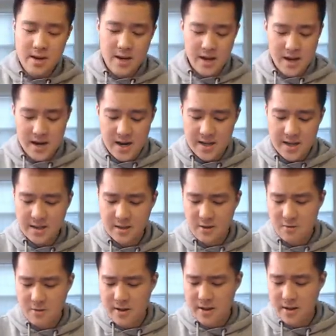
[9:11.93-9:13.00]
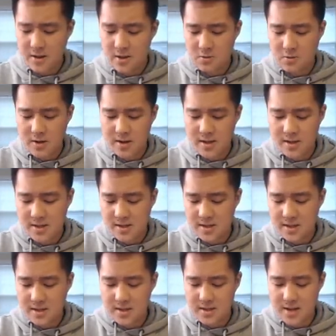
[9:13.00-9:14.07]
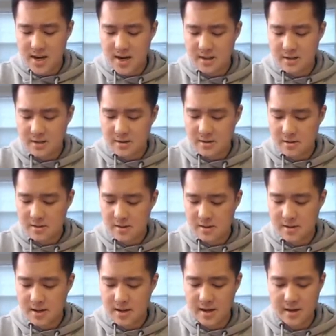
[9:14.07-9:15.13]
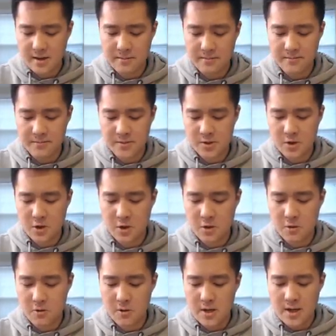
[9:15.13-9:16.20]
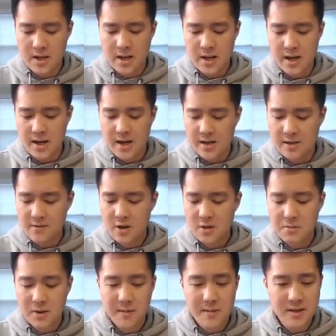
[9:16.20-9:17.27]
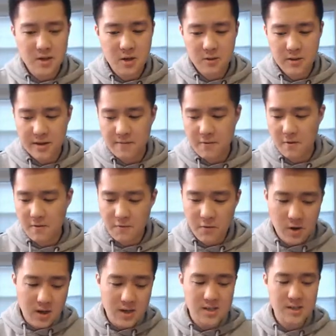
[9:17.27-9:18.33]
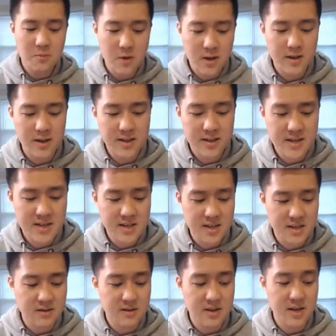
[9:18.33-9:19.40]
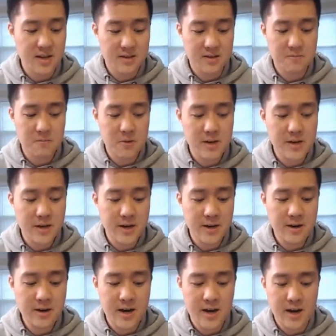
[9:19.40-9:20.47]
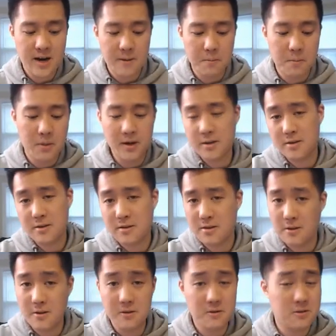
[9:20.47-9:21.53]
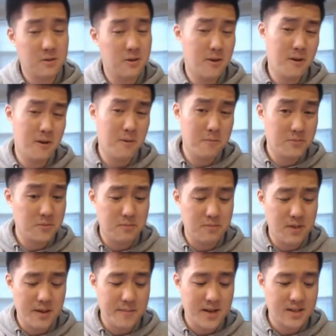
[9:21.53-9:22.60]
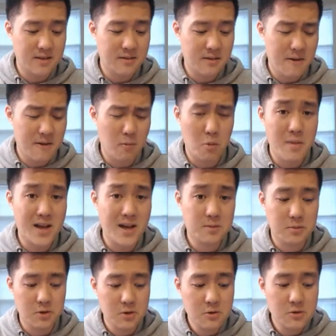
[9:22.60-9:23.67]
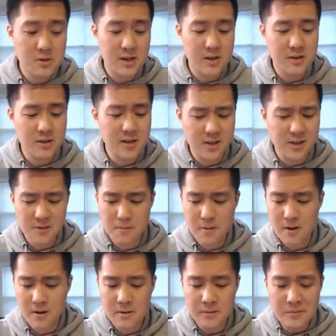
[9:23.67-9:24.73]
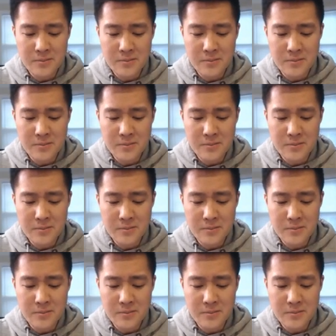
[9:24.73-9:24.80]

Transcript: uh, I think they were like $26. Um, so... Uh, as far as playmats go, like for, for a custom one like this, it's it's pretty good. Um, but there there are plenty of that are more mass produced that you can get cheaper.